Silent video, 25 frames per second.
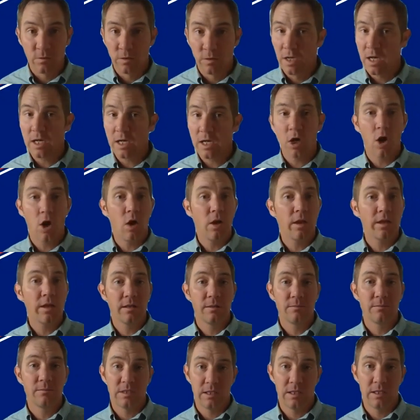We're not calling
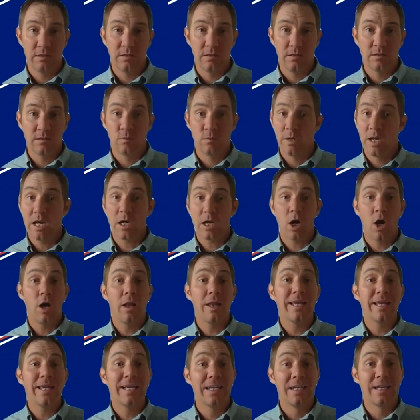them tenants. We're not
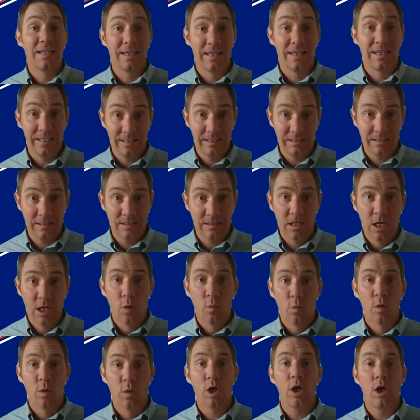calling it a lease.
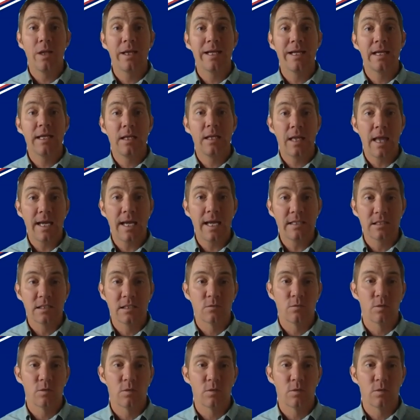We're calling it a license.